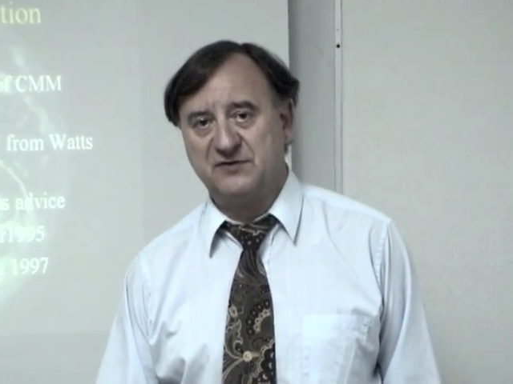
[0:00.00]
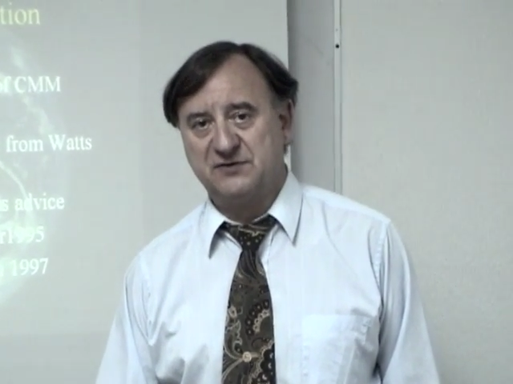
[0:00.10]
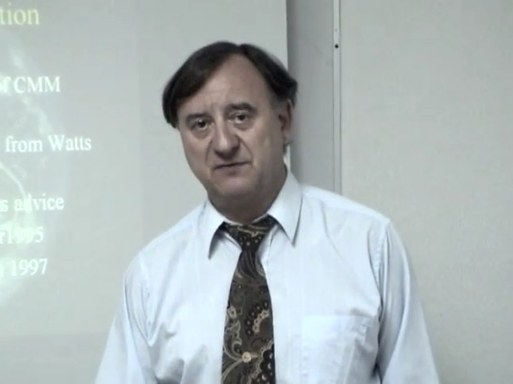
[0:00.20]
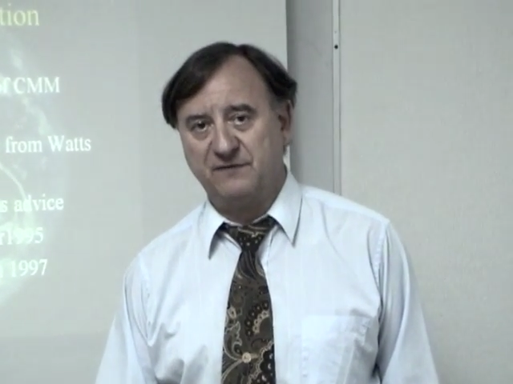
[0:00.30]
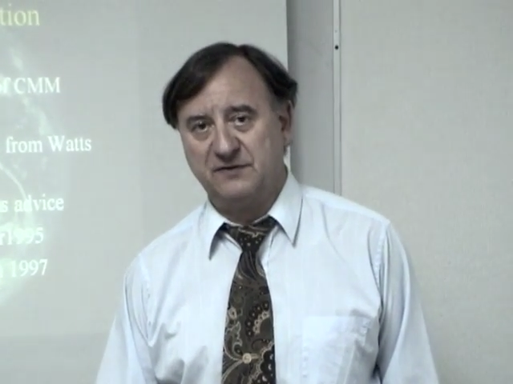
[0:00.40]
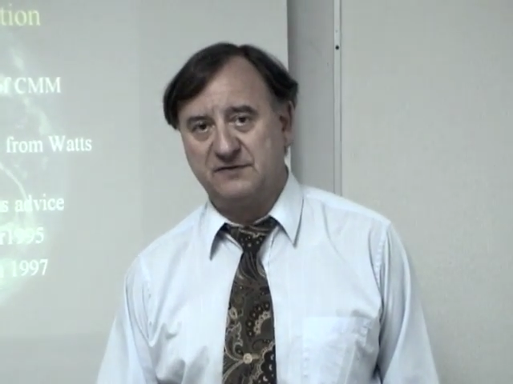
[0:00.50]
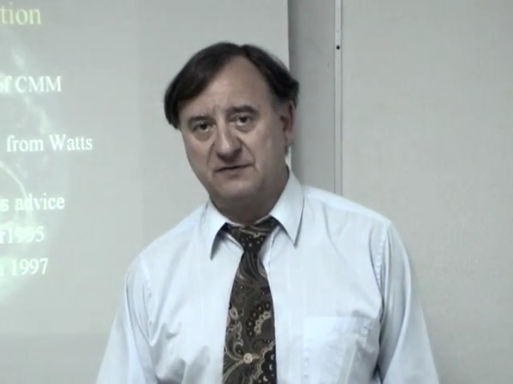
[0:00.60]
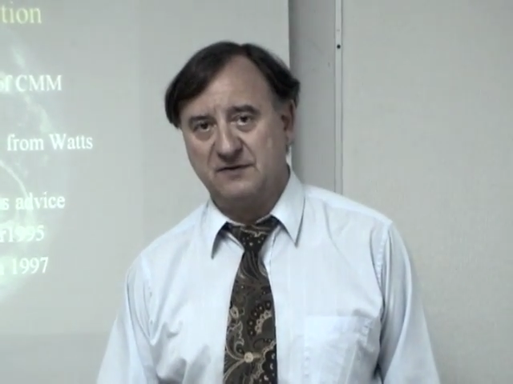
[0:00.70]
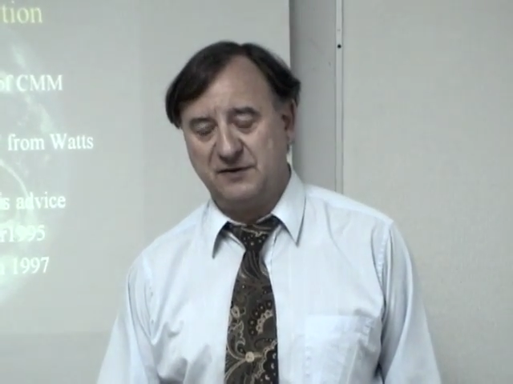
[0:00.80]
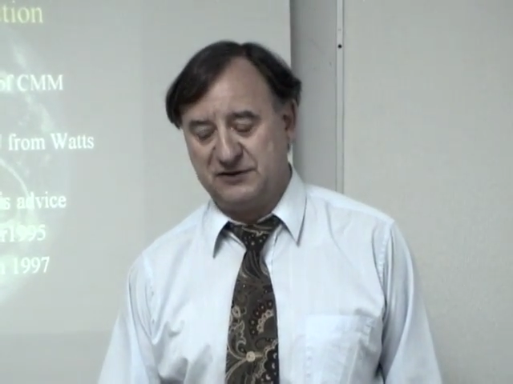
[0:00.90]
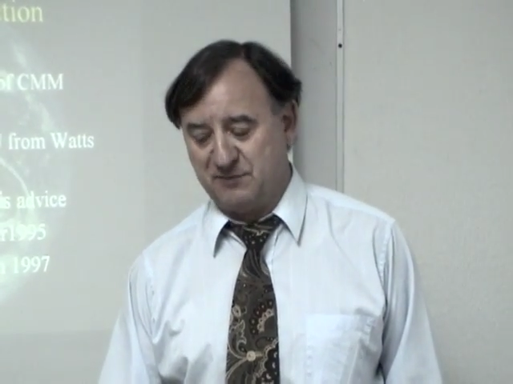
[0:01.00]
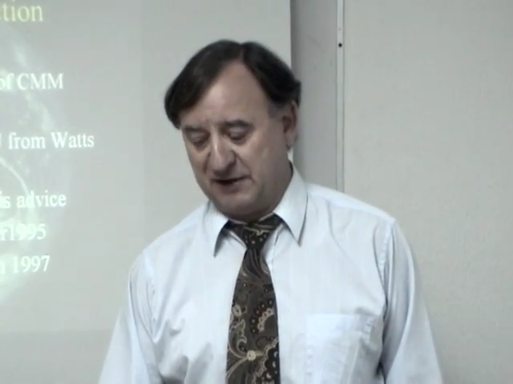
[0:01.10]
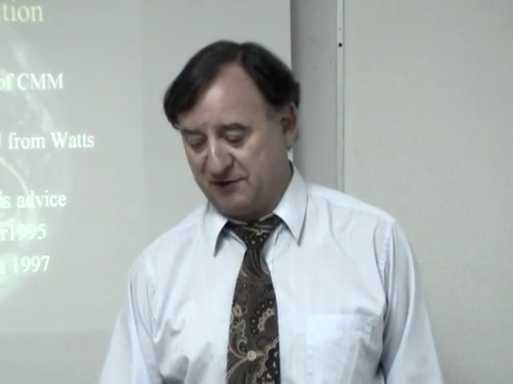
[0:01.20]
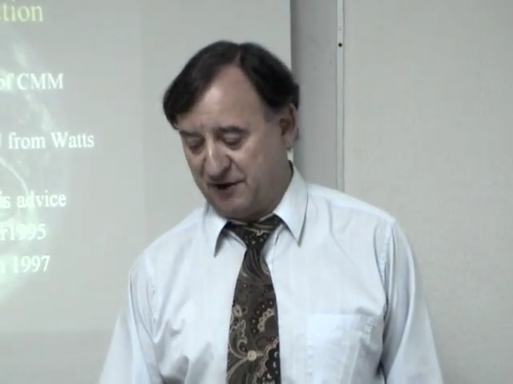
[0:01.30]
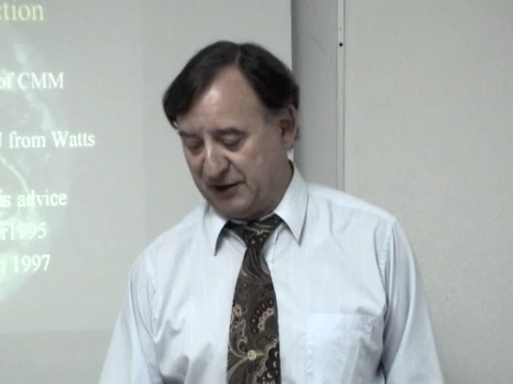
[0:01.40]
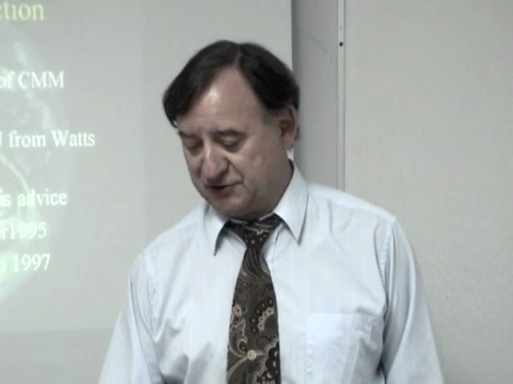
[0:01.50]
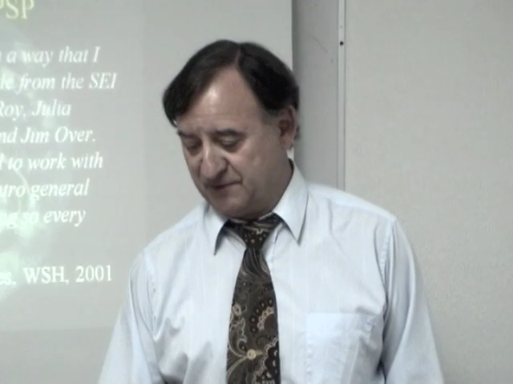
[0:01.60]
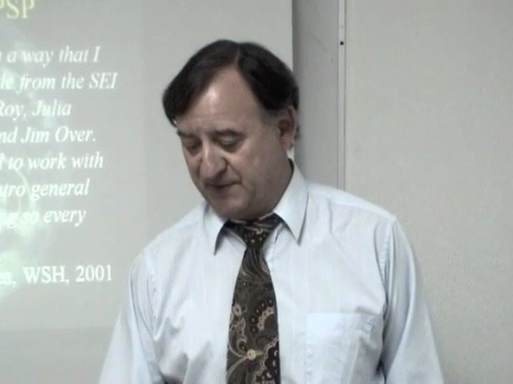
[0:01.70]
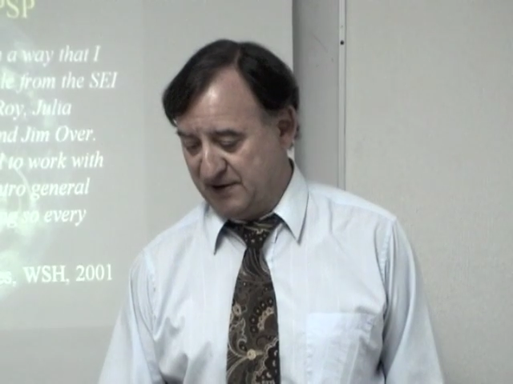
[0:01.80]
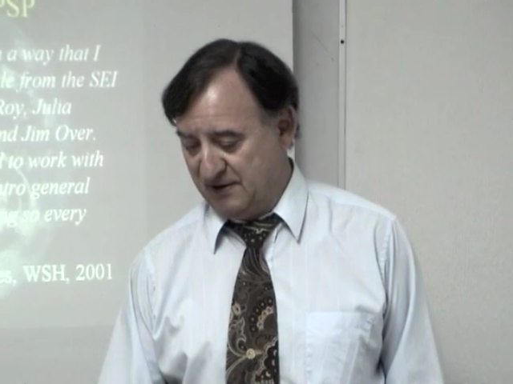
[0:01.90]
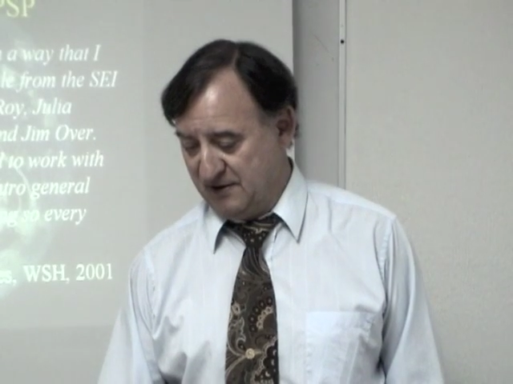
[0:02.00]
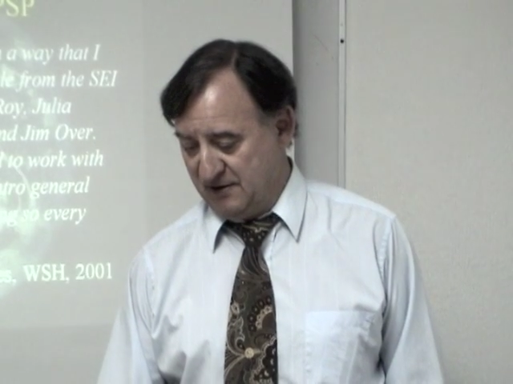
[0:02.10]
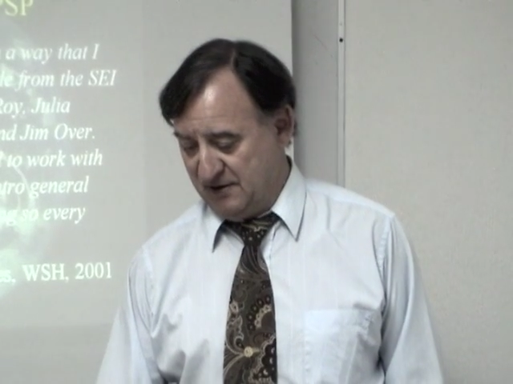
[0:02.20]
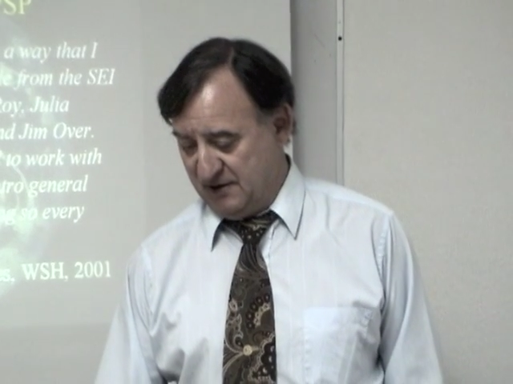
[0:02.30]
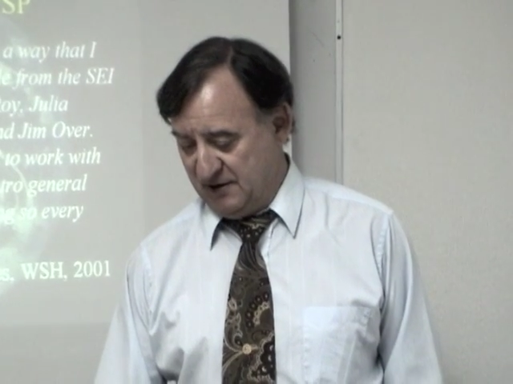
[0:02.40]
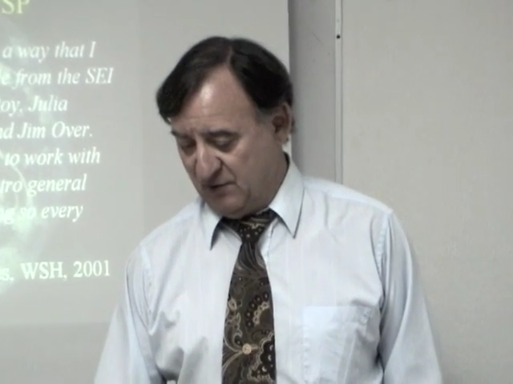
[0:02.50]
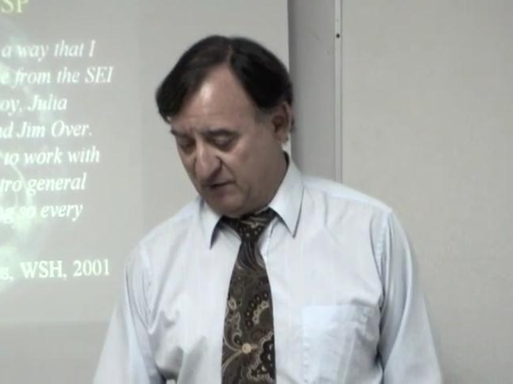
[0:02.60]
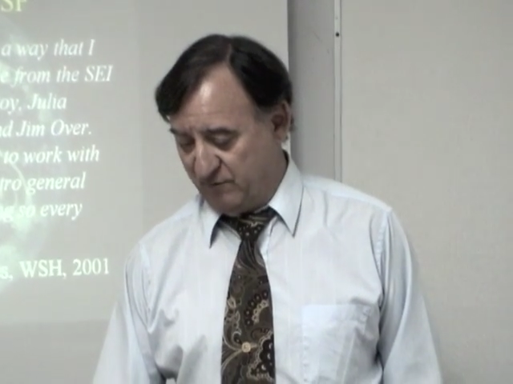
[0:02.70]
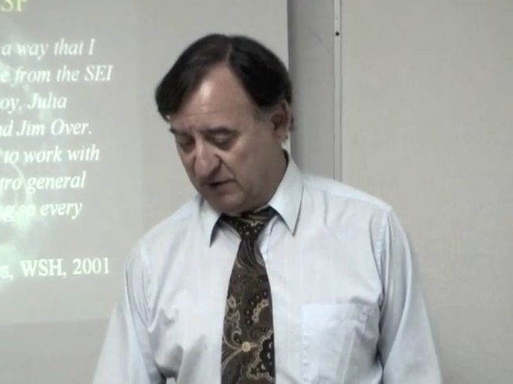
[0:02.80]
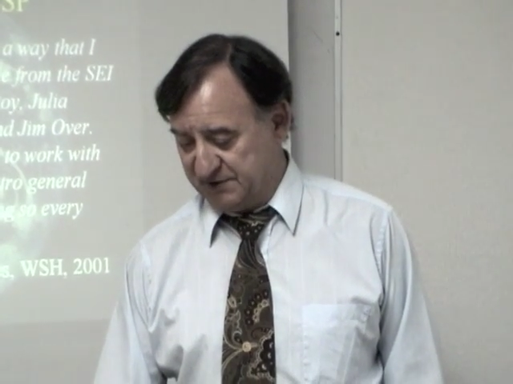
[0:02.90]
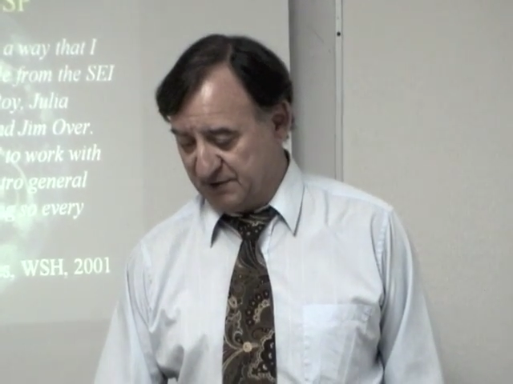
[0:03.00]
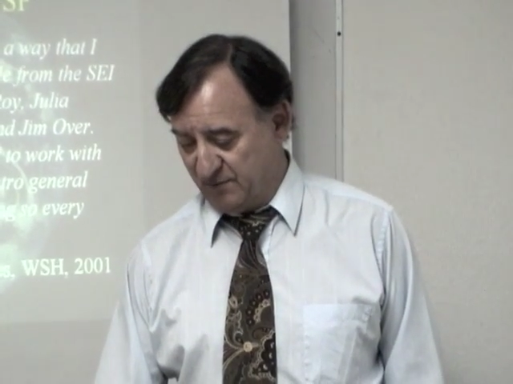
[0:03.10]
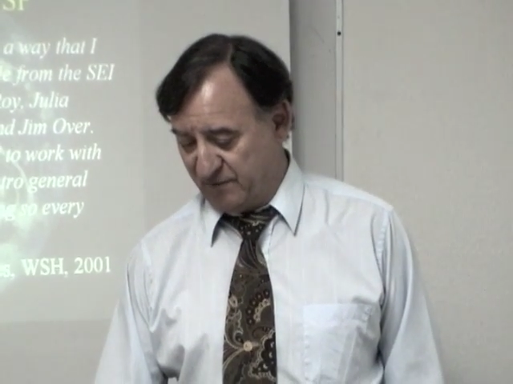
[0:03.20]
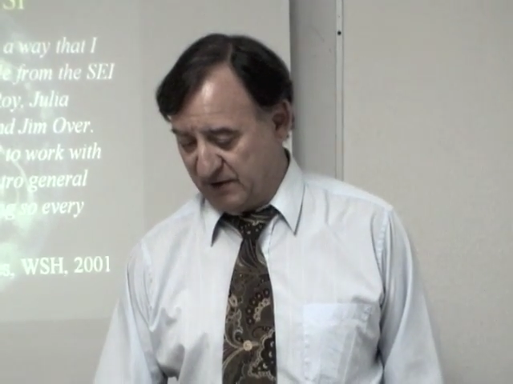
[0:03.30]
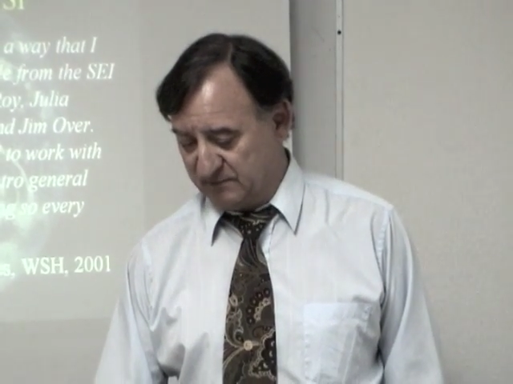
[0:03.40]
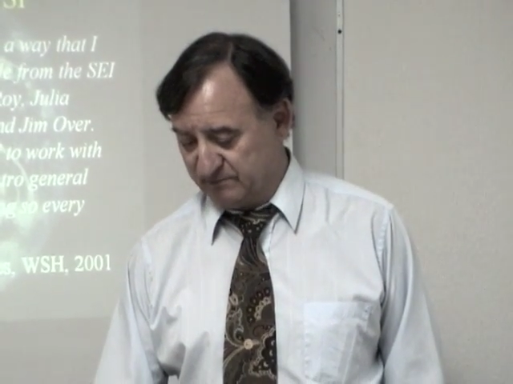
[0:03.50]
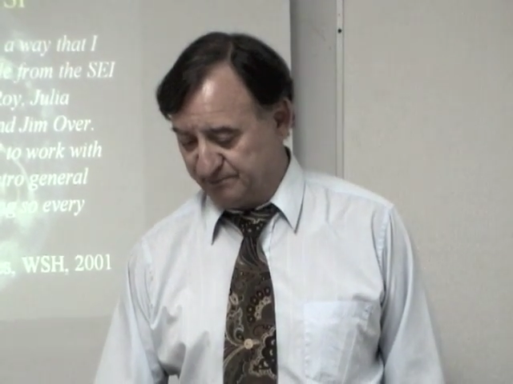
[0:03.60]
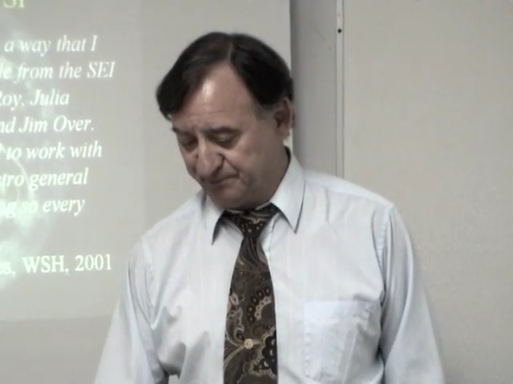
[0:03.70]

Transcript: so this is my connection with Watts Humphrey.